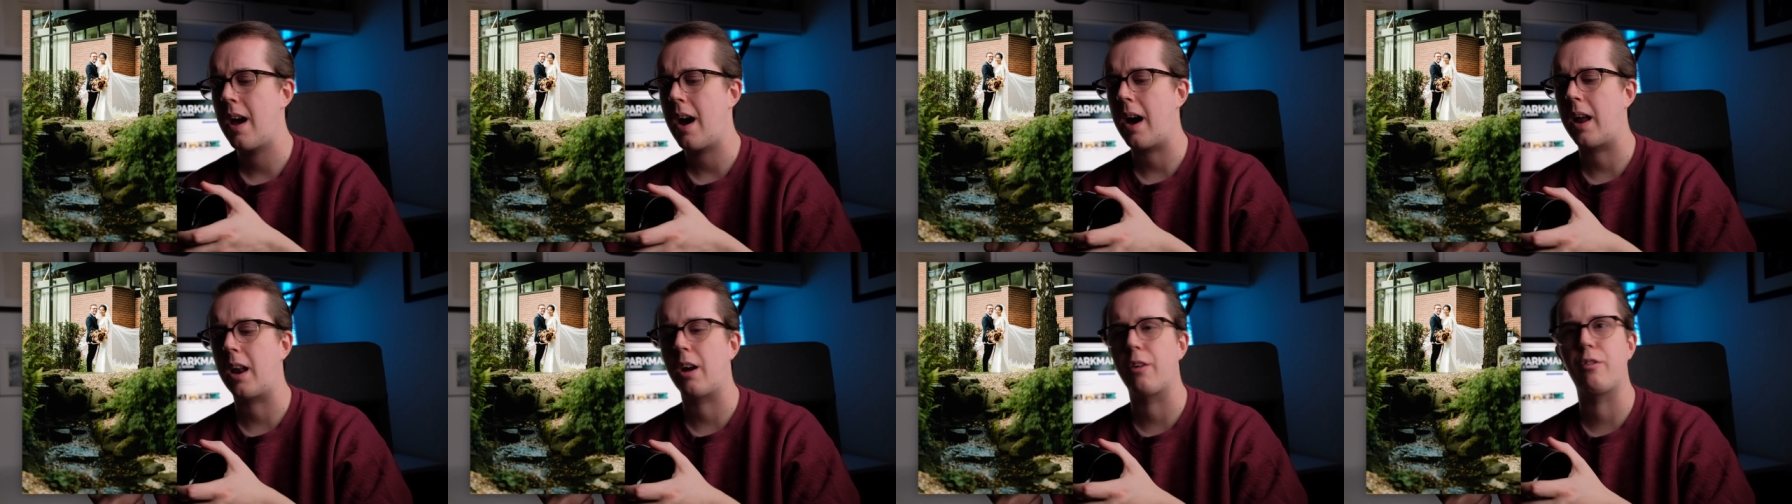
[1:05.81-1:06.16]

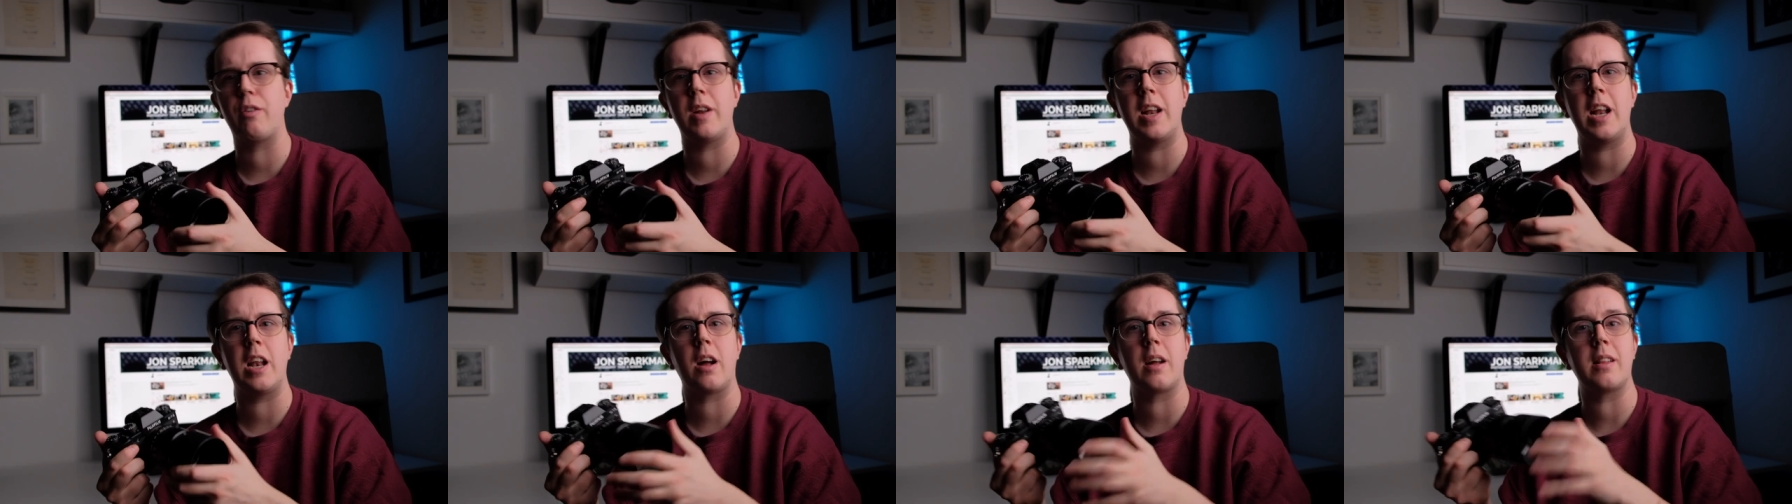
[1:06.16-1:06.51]
and I
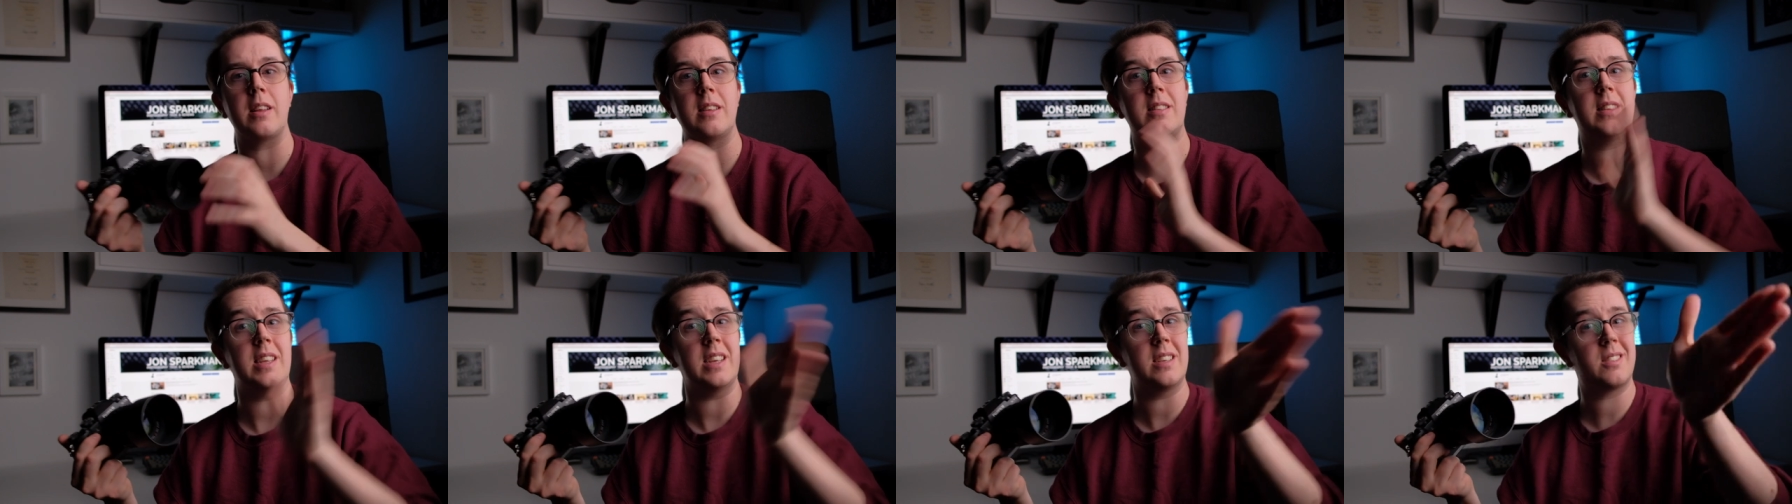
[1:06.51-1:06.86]
really like
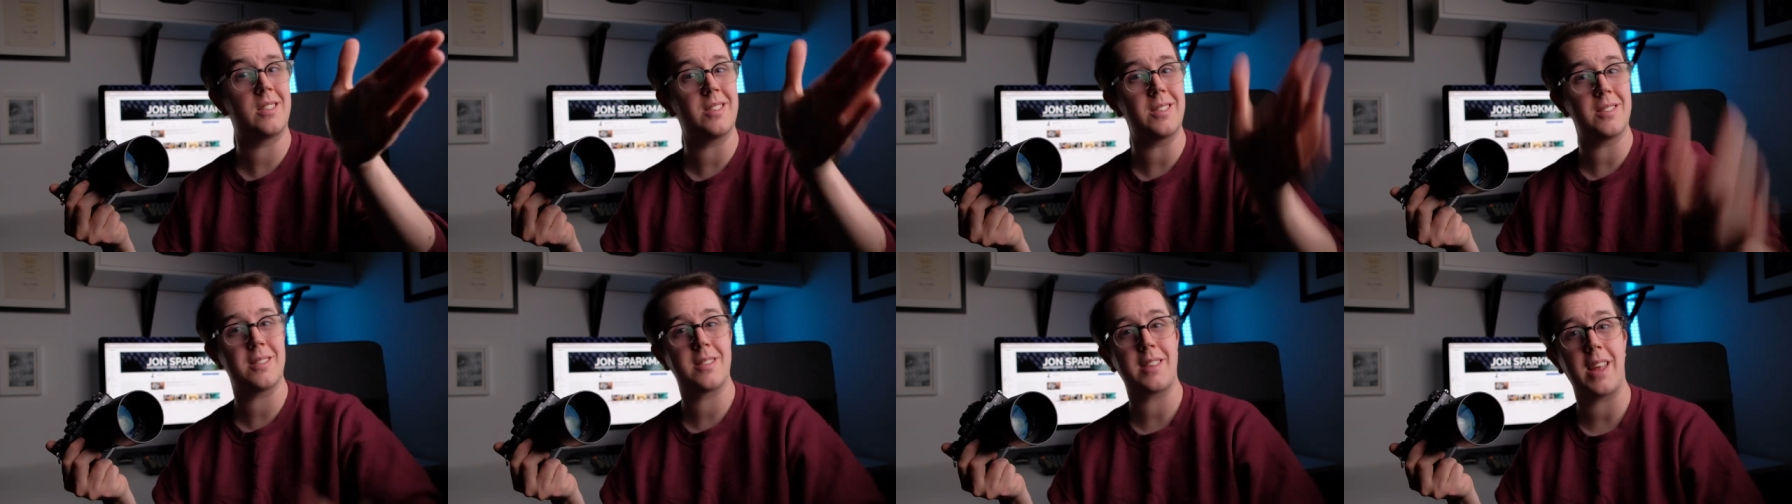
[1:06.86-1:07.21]
the
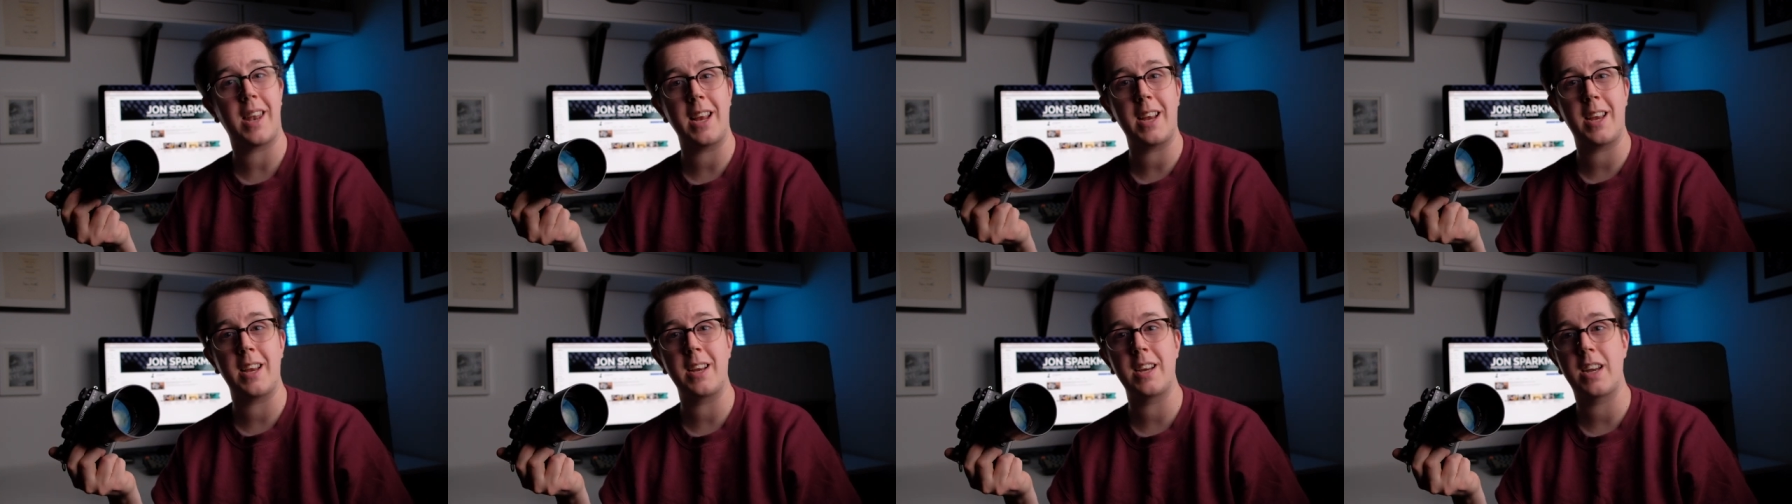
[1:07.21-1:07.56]
distance that
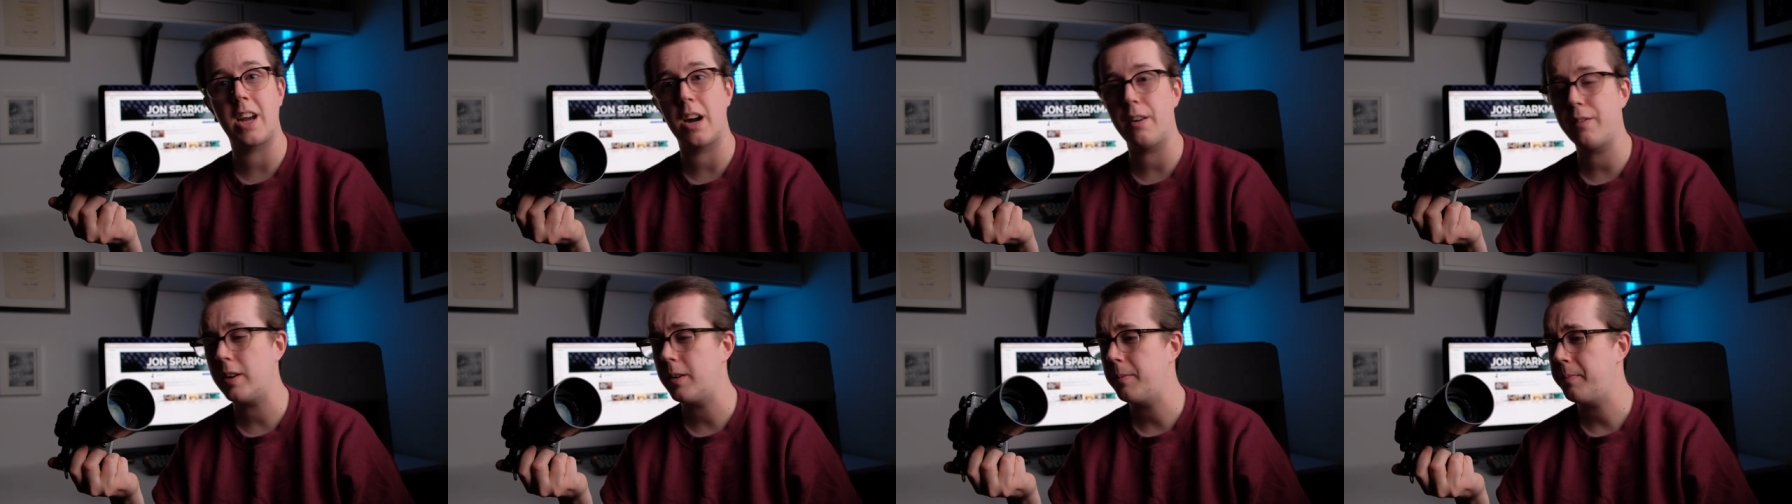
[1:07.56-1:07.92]
it can
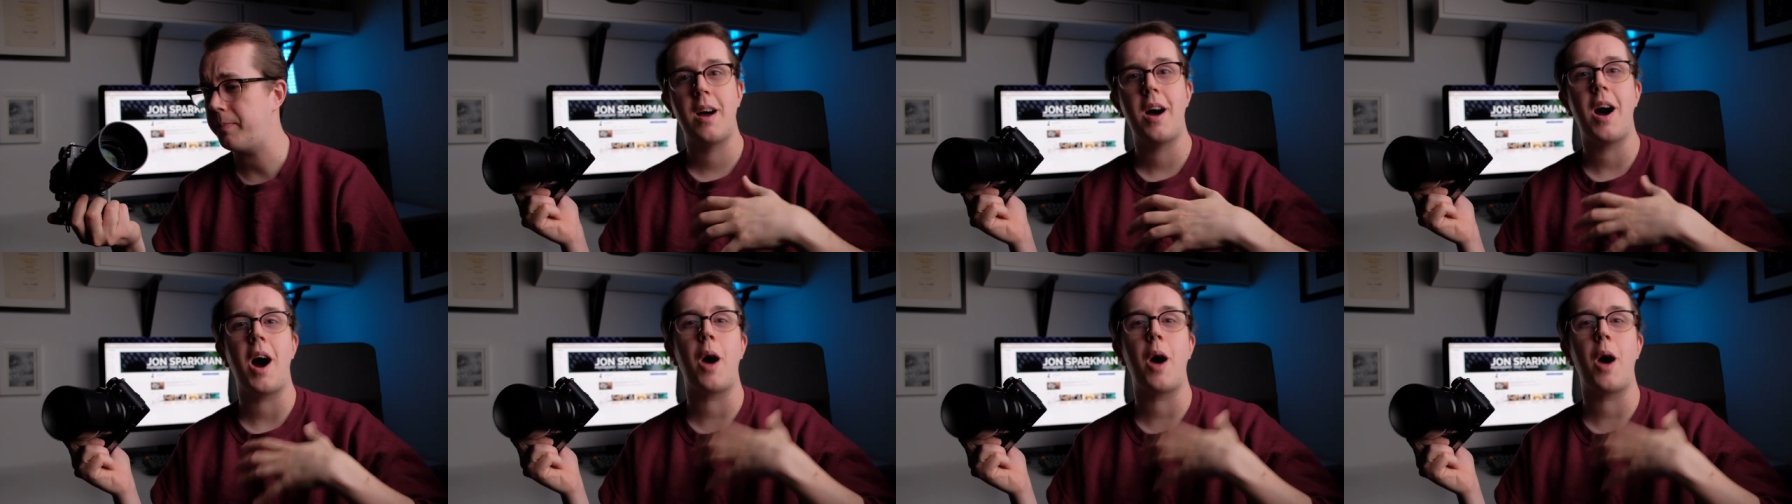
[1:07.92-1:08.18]
cover.